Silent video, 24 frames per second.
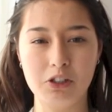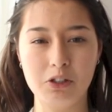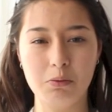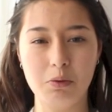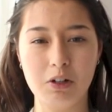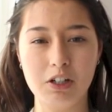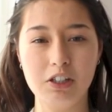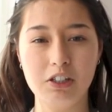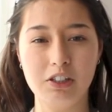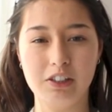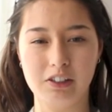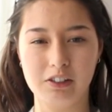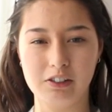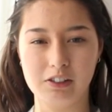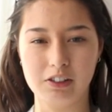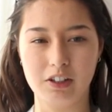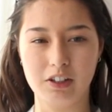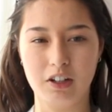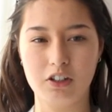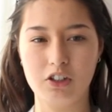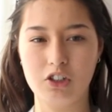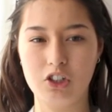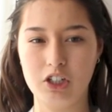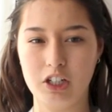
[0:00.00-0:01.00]
to one used
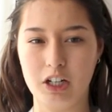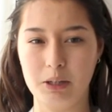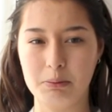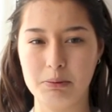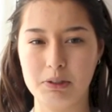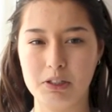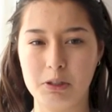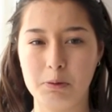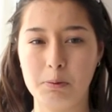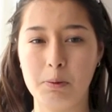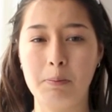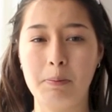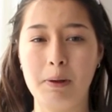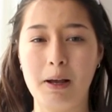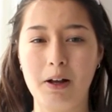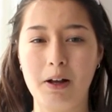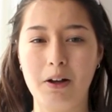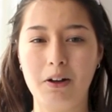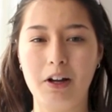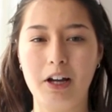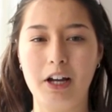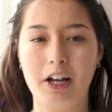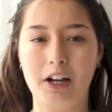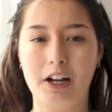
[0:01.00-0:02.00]
on ships to
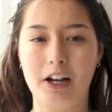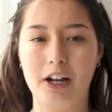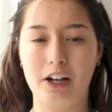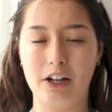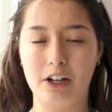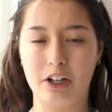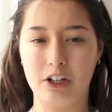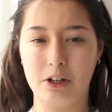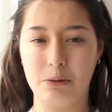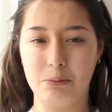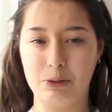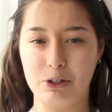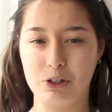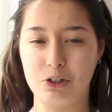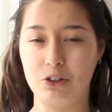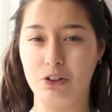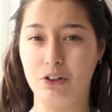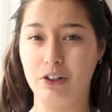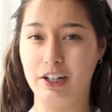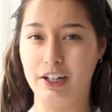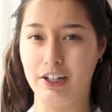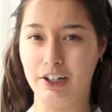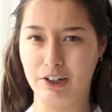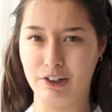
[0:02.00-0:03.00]
propel commercial
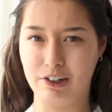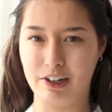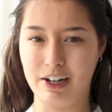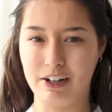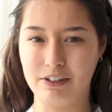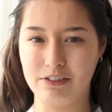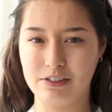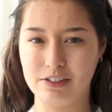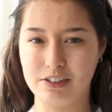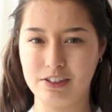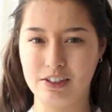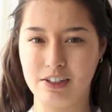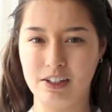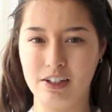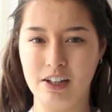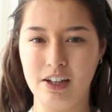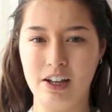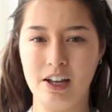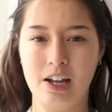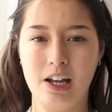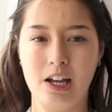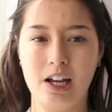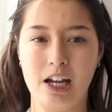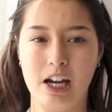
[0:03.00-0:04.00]
aircrafts.
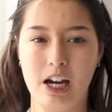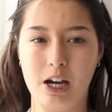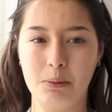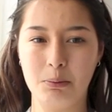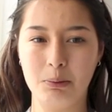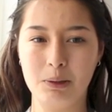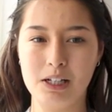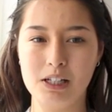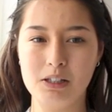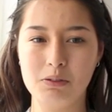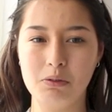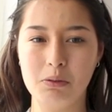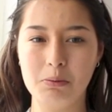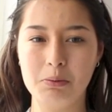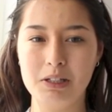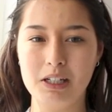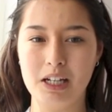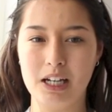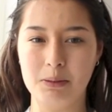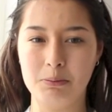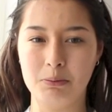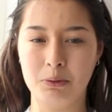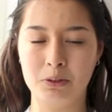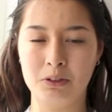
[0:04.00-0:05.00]
Airplanes will be
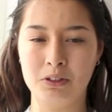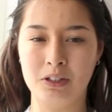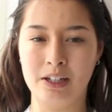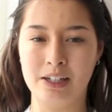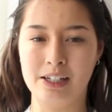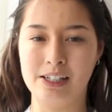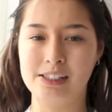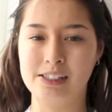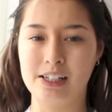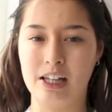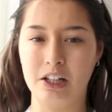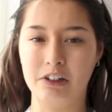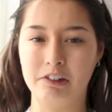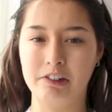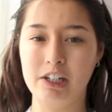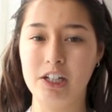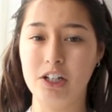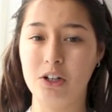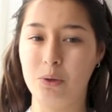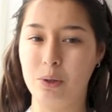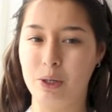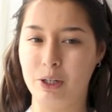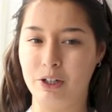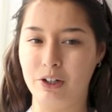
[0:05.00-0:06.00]
able to
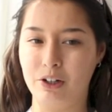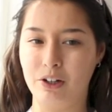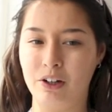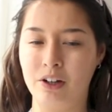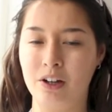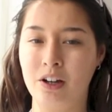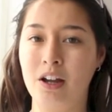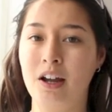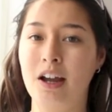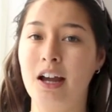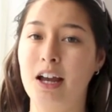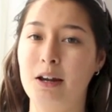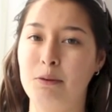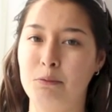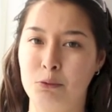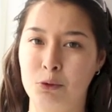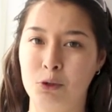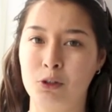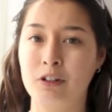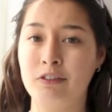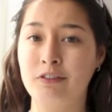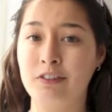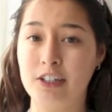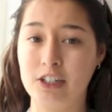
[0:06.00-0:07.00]
accelerate quicker and
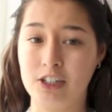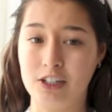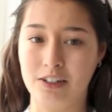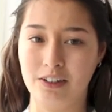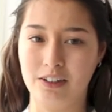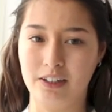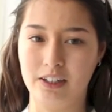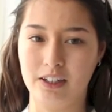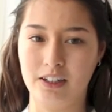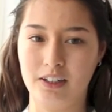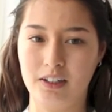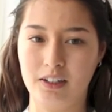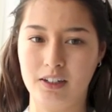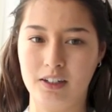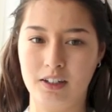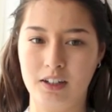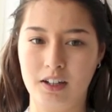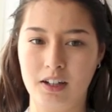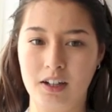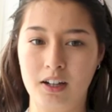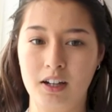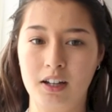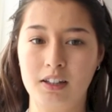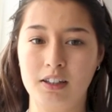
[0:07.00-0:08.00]
more efficiently.
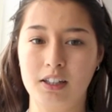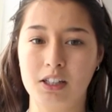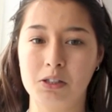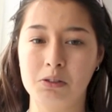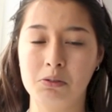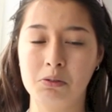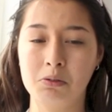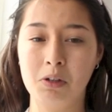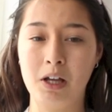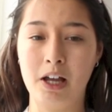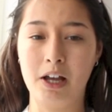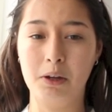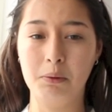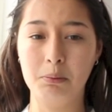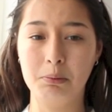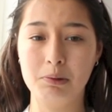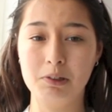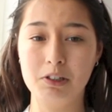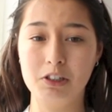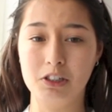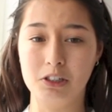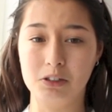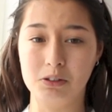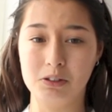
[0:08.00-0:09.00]
This will help
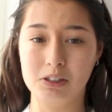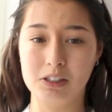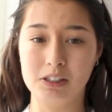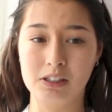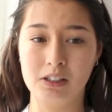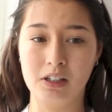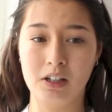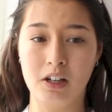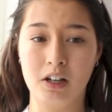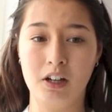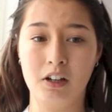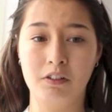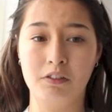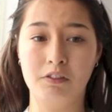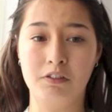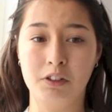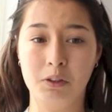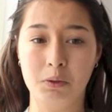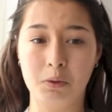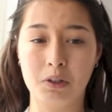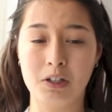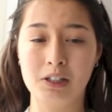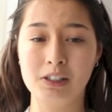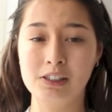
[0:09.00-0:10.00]
reduce
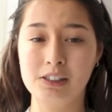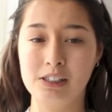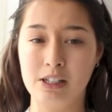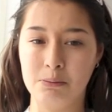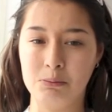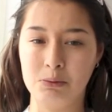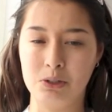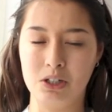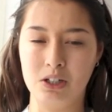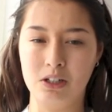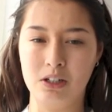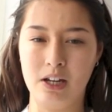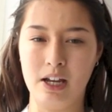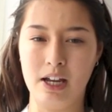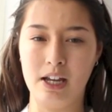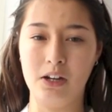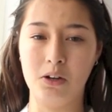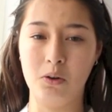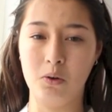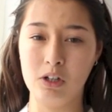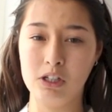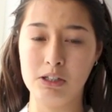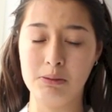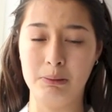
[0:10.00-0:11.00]
fuel consumption and
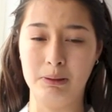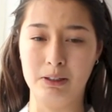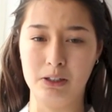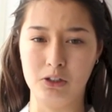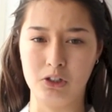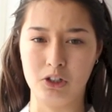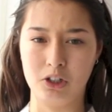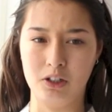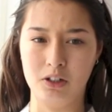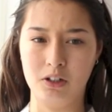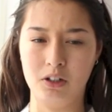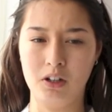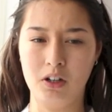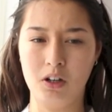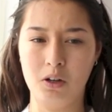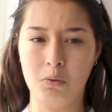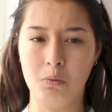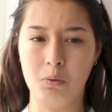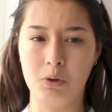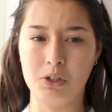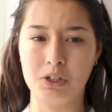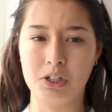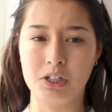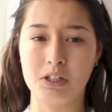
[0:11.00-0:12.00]
noise pollution,
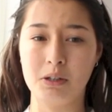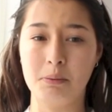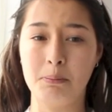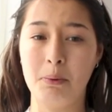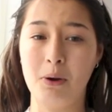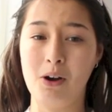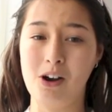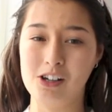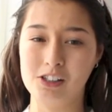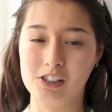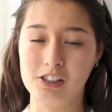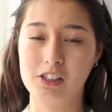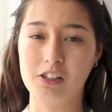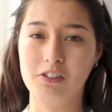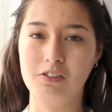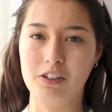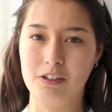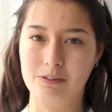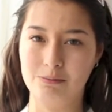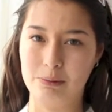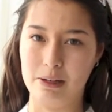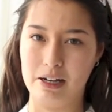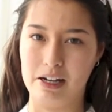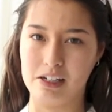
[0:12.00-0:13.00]
which has a positive
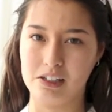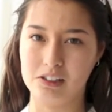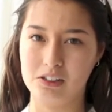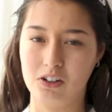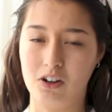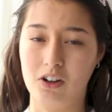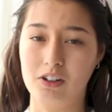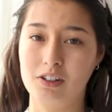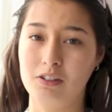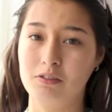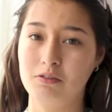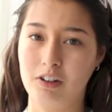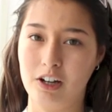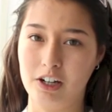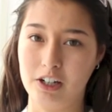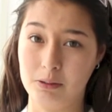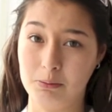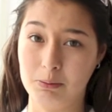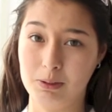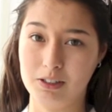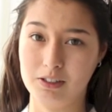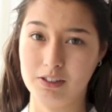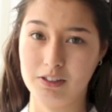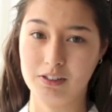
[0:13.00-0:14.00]
impact on
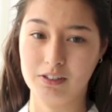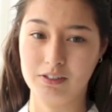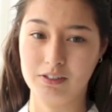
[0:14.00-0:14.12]
environment.